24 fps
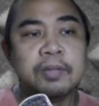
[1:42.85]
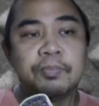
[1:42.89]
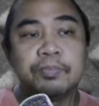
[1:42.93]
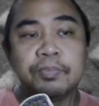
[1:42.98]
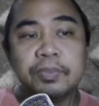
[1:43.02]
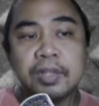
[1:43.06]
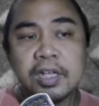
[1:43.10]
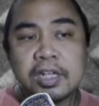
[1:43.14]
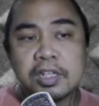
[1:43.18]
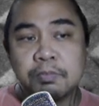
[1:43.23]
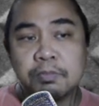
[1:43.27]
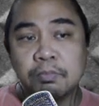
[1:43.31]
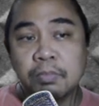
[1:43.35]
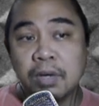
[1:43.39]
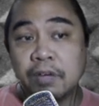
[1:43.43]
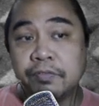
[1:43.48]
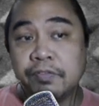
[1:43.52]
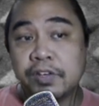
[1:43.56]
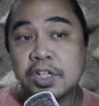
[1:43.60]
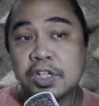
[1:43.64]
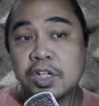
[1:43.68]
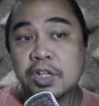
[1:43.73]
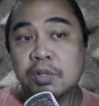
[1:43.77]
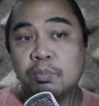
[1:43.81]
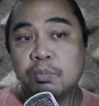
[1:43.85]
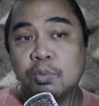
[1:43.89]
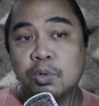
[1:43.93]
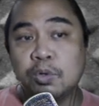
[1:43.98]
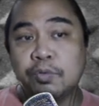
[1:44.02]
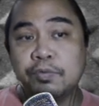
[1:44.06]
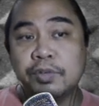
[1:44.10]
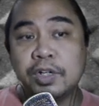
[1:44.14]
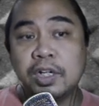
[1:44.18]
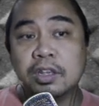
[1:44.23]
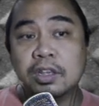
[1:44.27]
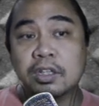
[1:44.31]
This buff is removed
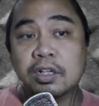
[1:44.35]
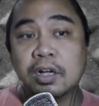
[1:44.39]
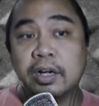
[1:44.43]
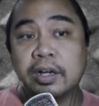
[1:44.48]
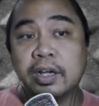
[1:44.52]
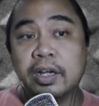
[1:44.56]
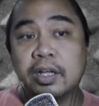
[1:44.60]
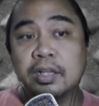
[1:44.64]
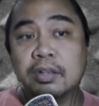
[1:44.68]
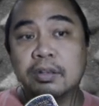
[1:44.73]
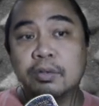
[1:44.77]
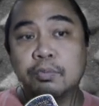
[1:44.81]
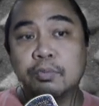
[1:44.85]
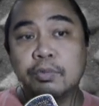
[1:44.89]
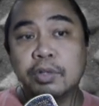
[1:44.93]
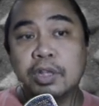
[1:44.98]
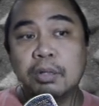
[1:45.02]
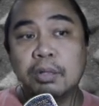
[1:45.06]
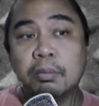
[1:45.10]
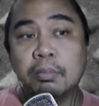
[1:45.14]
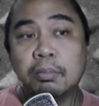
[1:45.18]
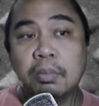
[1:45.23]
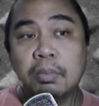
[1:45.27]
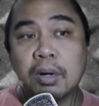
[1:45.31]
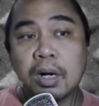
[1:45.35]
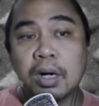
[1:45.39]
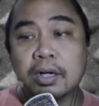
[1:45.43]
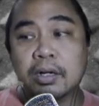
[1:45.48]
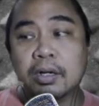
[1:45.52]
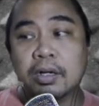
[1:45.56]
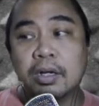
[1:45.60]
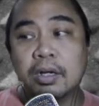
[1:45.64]
when the target with the Mark